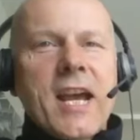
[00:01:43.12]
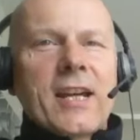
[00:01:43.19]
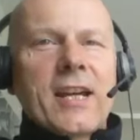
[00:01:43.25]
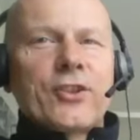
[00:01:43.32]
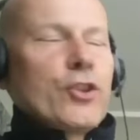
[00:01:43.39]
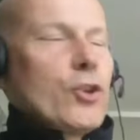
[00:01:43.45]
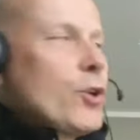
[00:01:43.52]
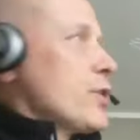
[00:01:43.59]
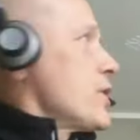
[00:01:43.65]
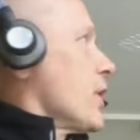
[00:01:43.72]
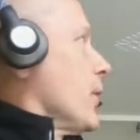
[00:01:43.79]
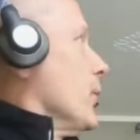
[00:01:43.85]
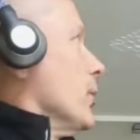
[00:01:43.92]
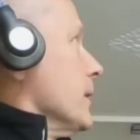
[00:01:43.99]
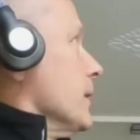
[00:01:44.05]
sure.
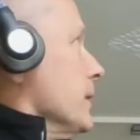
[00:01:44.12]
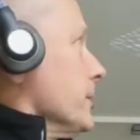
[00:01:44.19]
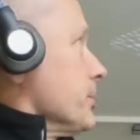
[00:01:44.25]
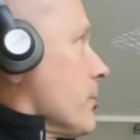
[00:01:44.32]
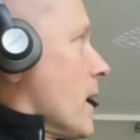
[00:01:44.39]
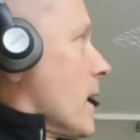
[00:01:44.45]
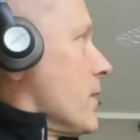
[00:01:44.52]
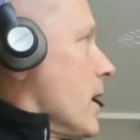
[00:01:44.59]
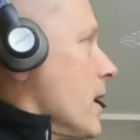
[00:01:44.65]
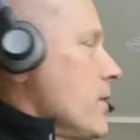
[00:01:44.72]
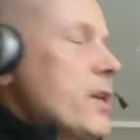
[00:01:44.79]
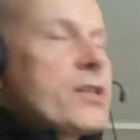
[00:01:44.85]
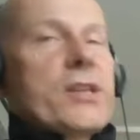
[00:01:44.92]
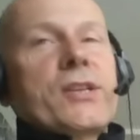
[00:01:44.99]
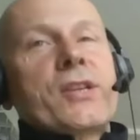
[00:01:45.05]
So
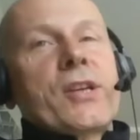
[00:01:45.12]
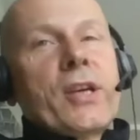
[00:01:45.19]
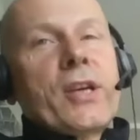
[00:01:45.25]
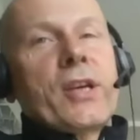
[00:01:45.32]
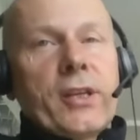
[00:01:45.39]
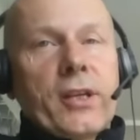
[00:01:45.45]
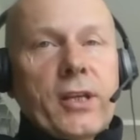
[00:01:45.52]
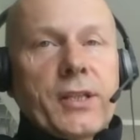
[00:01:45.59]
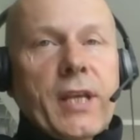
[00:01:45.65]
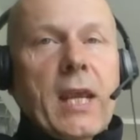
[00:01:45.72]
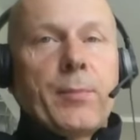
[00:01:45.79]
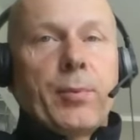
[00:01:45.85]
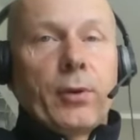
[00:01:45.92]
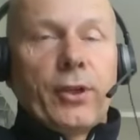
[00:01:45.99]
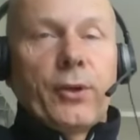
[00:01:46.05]
this is a
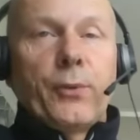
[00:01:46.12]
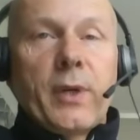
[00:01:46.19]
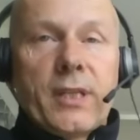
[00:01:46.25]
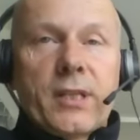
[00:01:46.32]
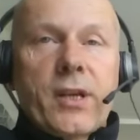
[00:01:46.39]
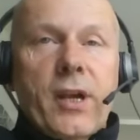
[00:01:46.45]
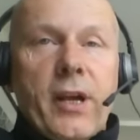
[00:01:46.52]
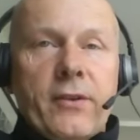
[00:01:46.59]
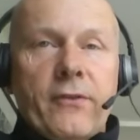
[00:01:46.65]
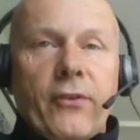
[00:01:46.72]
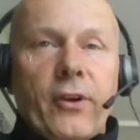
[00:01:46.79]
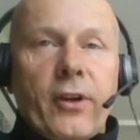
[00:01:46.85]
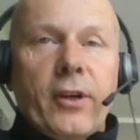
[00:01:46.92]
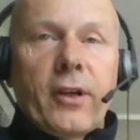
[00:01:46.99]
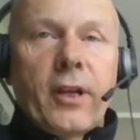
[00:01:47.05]
table that we designed
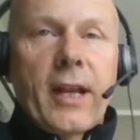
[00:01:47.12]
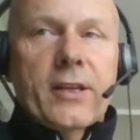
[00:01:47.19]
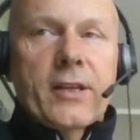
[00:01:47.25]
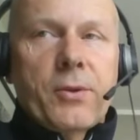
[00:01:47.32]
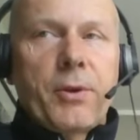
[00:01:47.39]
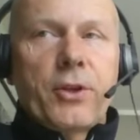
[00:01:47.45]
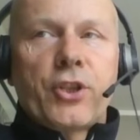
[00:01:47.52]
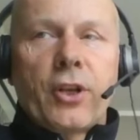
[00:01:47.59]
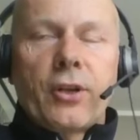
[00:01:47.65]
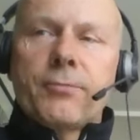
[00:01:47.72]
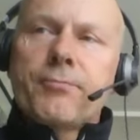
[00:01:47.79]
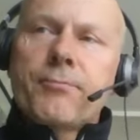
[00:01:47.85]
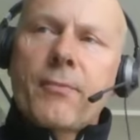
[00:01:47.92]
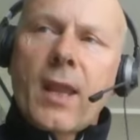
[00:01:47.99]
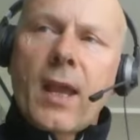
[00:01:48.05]
for an
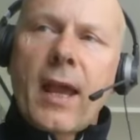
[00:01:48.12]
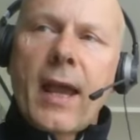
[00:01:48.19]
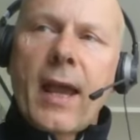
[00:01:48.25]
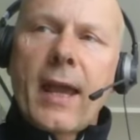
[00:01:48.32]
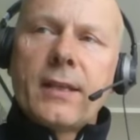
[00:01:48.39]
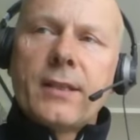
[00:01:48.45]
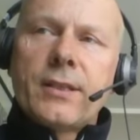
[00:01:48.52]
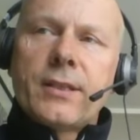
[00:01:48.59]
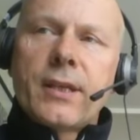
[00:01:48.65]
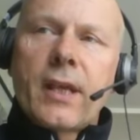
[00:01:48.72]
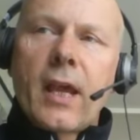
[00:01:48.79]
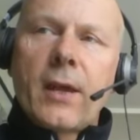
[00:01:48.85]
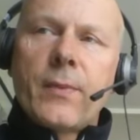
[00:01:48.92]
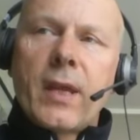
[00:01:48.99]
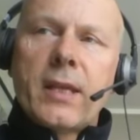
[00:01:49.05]
exhibition, and
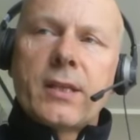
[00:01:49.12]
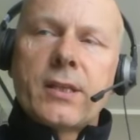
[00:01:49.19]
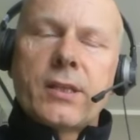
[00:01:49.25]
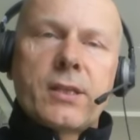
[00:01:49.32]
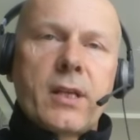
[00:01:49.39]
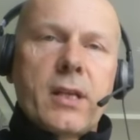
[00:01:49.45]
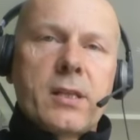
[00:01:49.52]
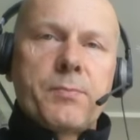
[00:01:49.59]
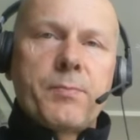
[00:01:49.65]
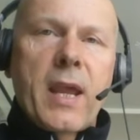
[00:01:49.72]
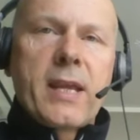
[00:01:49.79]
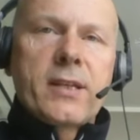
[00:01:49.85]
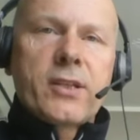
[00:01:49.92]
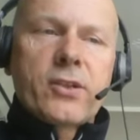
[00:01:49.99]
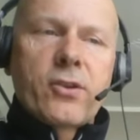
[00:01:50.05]
it's
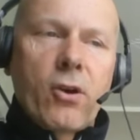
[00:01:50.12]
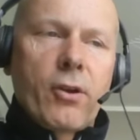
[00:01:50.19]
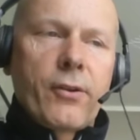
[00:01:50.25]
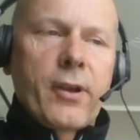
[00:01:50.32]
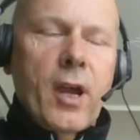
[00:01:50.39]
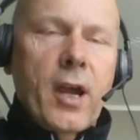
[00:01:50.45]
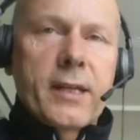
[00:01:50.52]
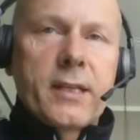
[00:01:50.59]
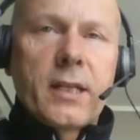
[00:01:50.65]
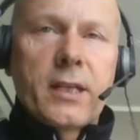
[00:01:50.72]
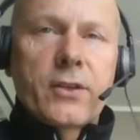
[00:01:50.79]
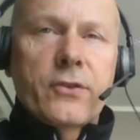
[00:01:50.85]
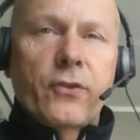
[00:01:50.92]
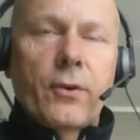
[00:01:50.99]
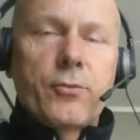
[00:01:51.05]
based on
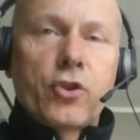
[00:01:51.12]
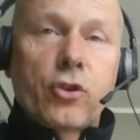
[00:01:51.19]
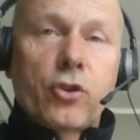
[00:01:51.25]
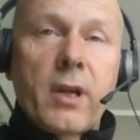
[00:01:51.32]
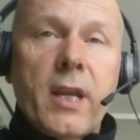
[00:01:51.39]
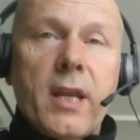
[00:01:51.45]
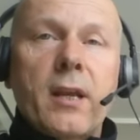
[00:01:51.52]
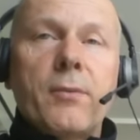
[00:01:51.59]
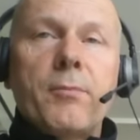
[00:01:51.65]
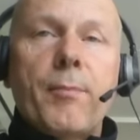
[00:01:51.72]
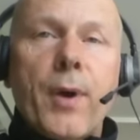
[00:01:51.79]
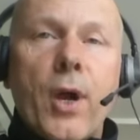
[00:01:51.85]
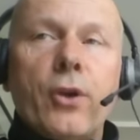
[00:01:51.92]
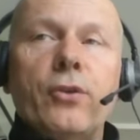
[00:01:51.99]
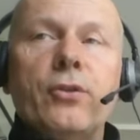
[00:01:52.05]
ideas from tree
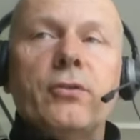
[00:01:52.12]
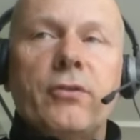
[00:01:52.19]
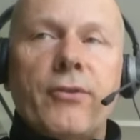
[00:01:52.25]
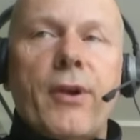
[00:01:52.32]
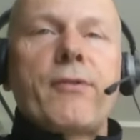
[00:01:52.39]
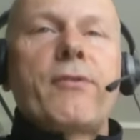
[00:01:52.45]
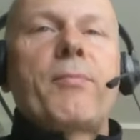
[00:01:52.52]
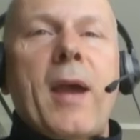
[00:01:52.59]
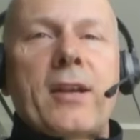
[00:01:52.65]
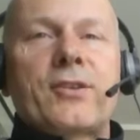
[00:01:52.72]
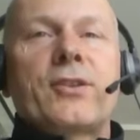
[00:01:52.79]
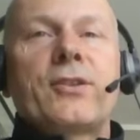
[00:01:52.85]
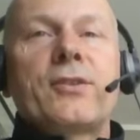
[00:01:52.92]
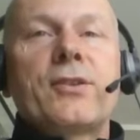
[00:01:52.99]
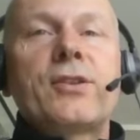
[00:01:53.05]
and bone growth
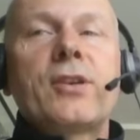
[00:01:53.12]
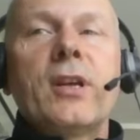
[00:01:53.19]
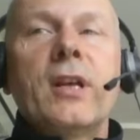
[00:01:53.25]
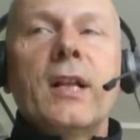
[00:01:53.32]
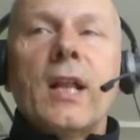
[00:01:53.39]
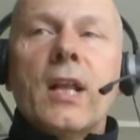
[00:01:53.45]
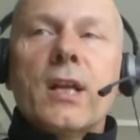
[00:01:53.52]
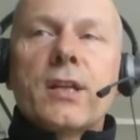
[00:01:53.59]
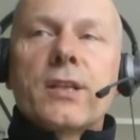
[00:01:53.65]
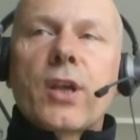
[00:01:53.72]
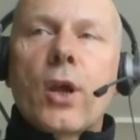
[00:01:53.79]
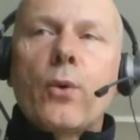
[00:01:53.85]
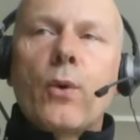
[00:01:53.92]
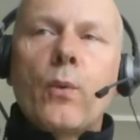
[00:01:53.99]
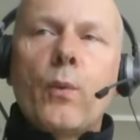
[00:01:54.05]
patterns.
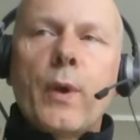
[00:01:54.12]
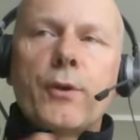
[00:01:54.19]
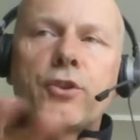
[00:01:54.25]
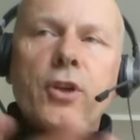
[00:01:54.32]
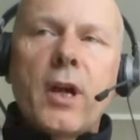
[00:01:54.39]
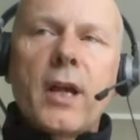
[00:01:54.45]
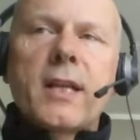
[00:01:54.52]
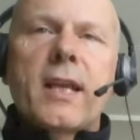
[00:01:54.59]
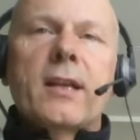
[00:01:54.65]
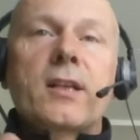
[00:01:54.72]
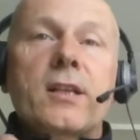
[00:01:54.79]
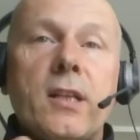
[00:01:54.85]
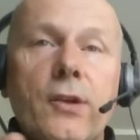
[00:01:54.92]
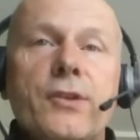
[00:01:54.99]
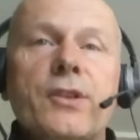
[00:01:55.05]
So we were trying to get
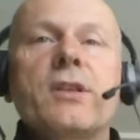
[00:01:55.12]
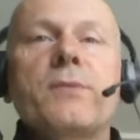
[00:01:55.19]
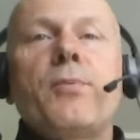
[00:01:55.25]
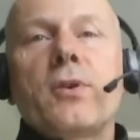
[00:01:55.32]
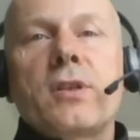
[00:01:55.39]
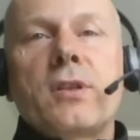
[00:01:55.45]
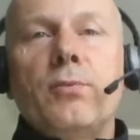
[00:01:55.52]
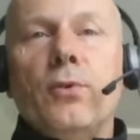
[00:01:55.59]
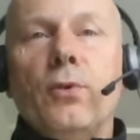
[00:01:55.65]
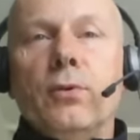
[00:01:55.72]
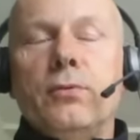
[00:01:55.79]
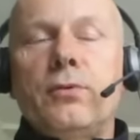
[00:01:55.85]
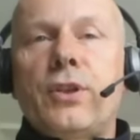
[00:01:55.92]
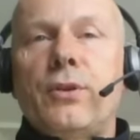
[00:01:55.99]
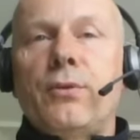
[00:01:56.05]
as close as
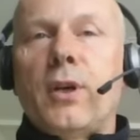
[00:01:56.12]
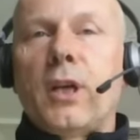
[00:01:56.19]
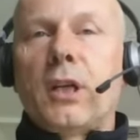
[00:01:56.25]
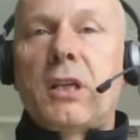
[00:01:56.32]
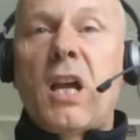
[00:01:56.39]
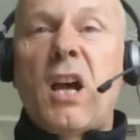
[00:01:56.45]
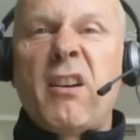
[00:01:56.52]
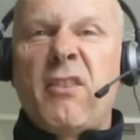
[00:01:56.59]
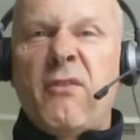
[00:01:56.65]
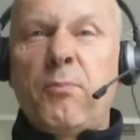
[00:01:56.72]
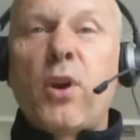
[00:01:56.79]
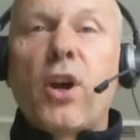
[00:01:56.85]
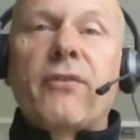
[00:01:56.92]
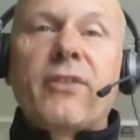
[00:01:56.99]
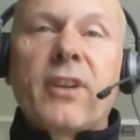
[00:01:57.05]
possible to a kind of
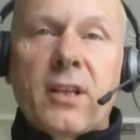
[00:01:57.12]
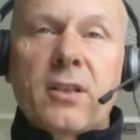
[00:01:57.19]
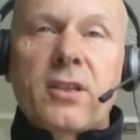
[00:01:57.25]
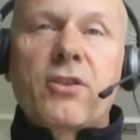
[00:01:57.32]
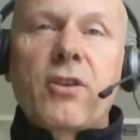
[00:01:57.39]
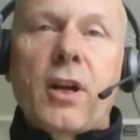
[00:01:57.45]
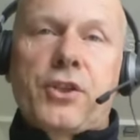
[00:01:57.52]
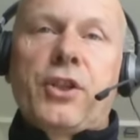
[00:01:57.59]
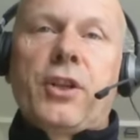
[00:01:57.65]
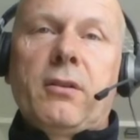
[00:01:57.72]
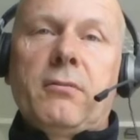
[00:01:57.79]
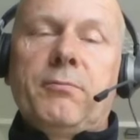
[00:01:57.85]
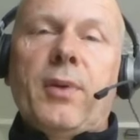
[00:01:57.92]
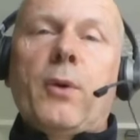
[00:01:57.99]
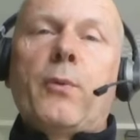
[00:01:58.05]
perfect
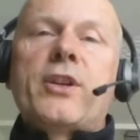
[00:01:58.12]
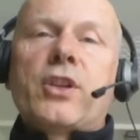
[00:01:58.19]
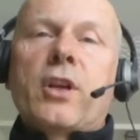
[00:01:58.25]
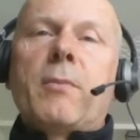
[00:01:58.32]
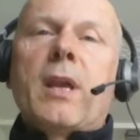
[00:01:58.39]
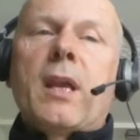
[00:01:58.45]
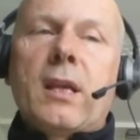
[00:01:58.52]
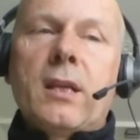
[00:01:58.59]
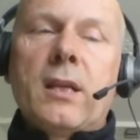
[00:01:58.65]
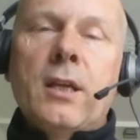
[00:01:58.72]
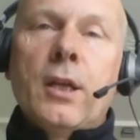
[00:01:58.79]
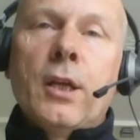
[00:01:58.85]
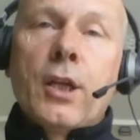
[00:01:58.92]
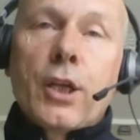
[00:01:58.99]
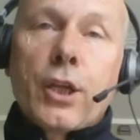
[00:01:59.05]
structure, by which I mean
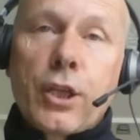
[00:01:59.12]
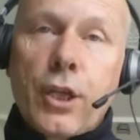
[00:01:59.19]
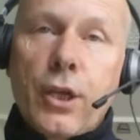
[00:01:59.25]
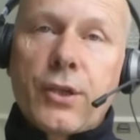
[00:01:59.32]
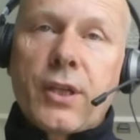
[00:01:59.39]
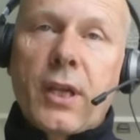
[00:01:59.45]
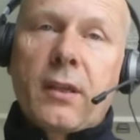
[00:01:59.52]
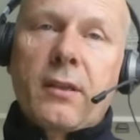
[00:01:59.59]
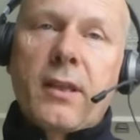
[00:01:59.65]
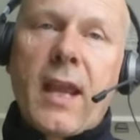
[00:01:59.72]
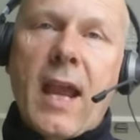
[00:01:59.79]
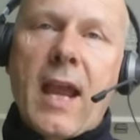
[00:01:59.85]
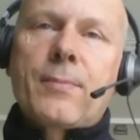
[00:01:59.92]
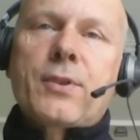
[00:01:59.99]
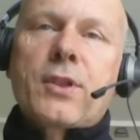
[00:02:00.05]
using
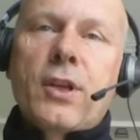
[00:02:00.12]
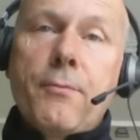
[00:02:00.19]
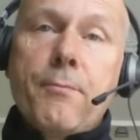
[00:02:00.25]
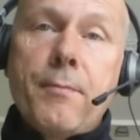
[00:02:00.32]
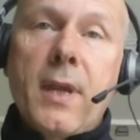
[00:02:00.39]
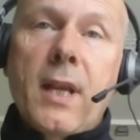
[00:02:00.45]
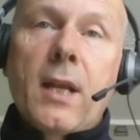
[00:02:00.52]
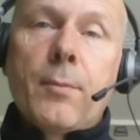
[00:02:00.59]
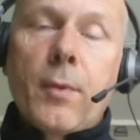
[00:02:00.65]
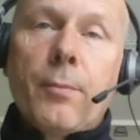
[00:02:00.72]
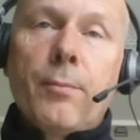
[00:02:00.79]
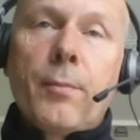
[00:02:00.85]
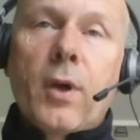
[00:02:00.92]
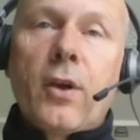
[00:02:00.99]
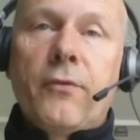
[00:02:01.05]
the absolute
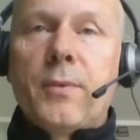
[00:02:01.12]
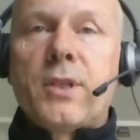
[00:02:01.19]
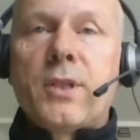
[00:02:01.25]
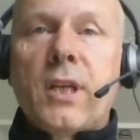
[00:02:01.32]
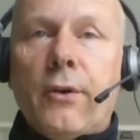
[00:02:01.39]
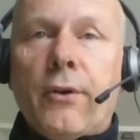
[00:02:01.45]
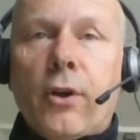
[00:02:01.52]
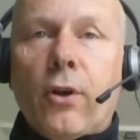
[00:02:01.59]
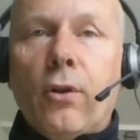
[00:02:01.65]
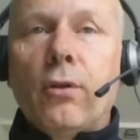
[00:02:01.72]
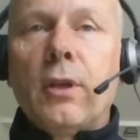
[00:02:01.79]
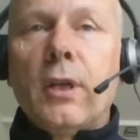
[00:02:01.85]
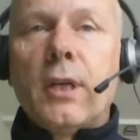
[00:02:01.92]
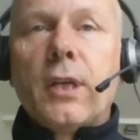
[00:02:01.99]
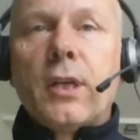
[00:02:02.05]
minimum of
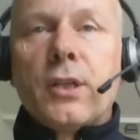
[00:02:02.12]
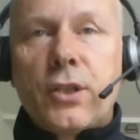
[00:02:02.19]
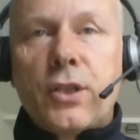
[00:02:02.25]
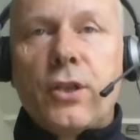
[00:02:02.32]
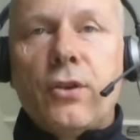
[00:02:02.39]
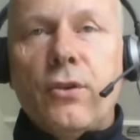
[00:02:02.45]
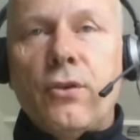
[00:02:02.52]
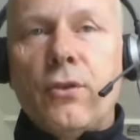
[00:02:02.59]
material to